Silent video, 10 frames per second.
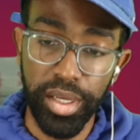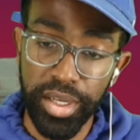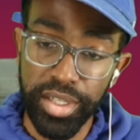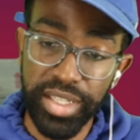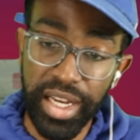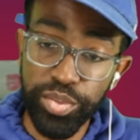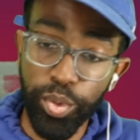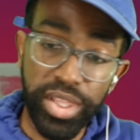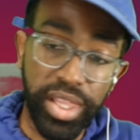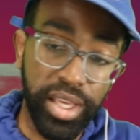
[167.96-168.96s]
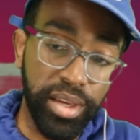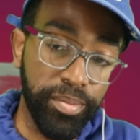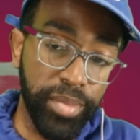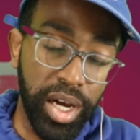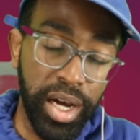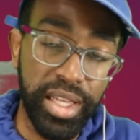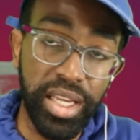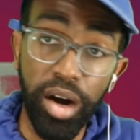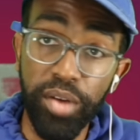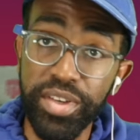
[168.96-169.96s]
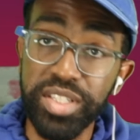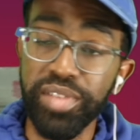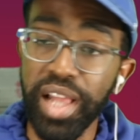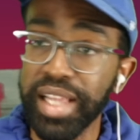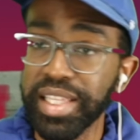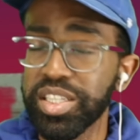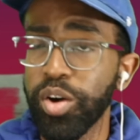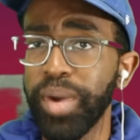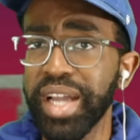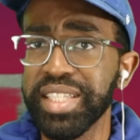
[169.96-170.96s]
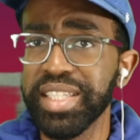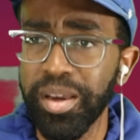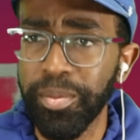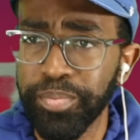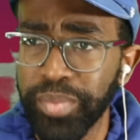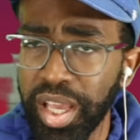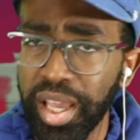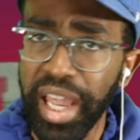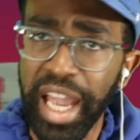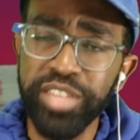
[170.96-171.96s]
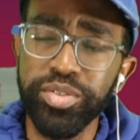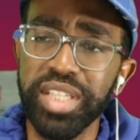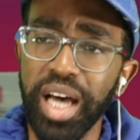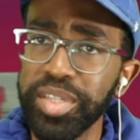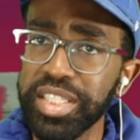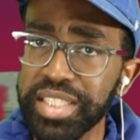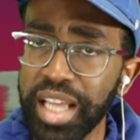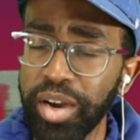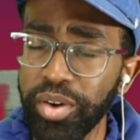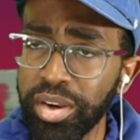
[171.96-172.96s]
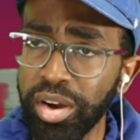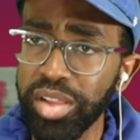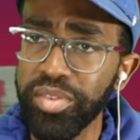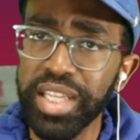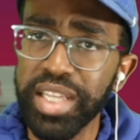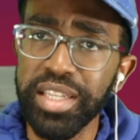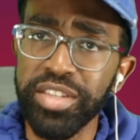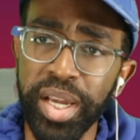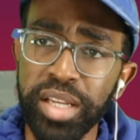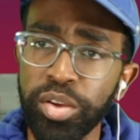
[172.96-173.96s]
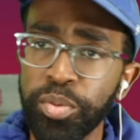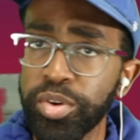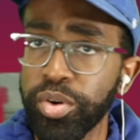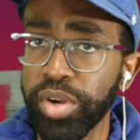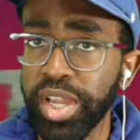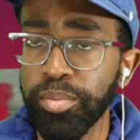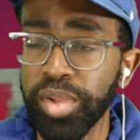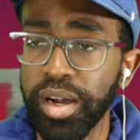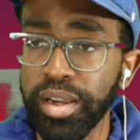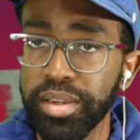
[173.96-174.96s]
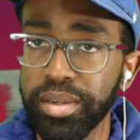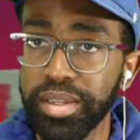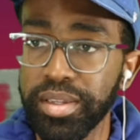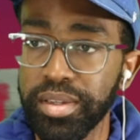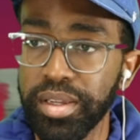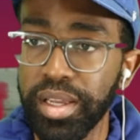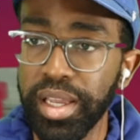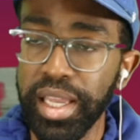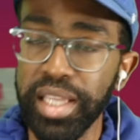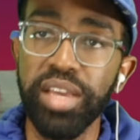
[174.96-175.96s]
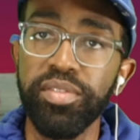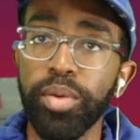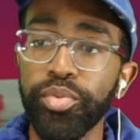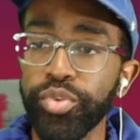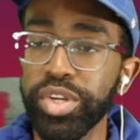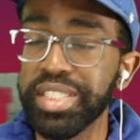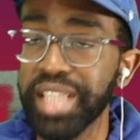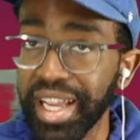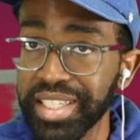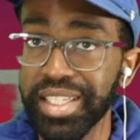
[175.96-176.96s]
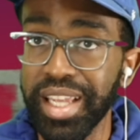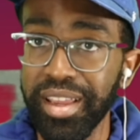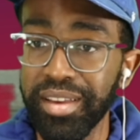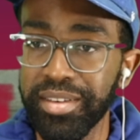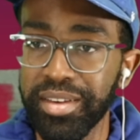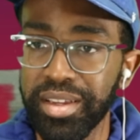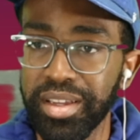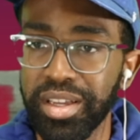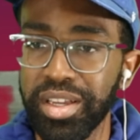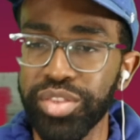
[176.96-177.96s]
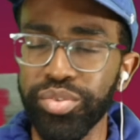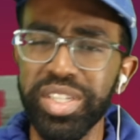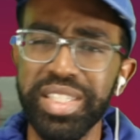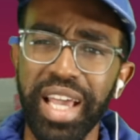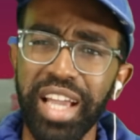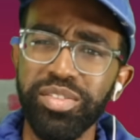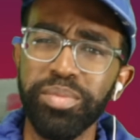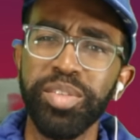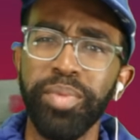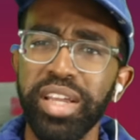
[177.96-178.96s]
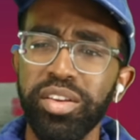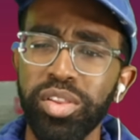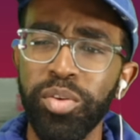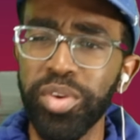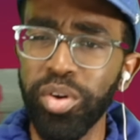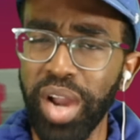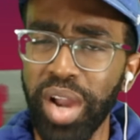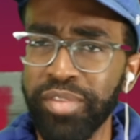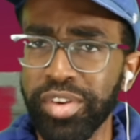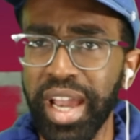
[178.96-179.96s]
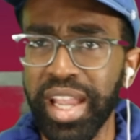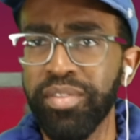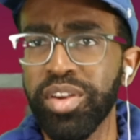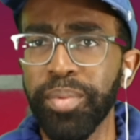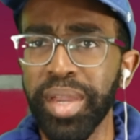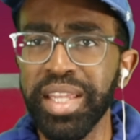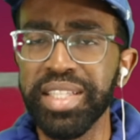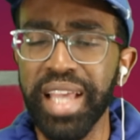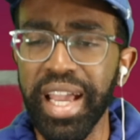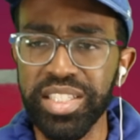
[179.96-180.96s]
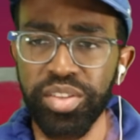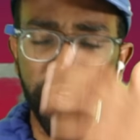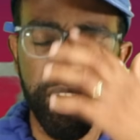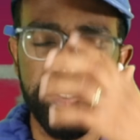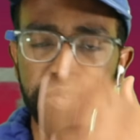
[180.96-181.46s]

So that's one thing. Uh, the offensive line, let's go back to them. Andrew Thomas is out, and all of a sudden, Jermaine Eluemunor can't block. He's given up three sacks today. Three sacks from Jermaine Eluemunor after not giving up any sacks the first,